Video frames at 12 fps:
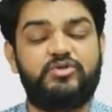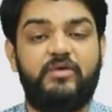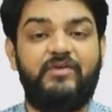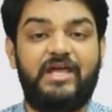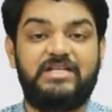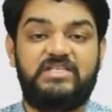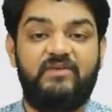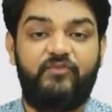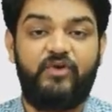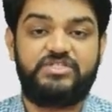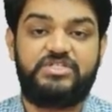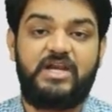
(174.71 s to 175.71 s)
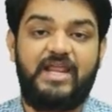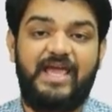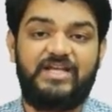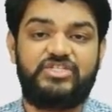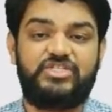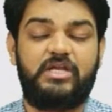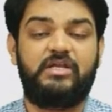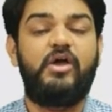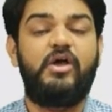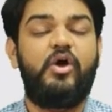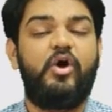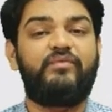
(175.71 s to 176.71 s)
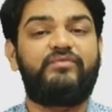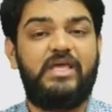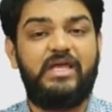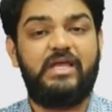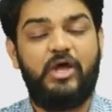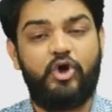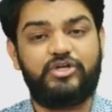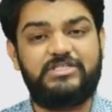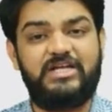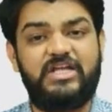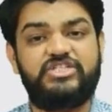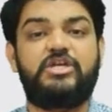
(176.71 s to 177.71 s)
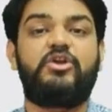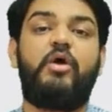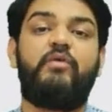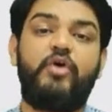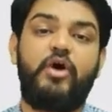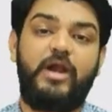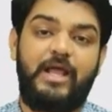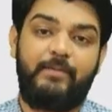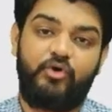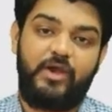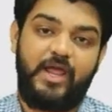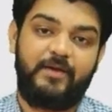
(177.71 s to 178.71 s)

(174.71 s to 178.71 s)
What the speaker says: or we can say first reaction of the oxidation of your ammonia.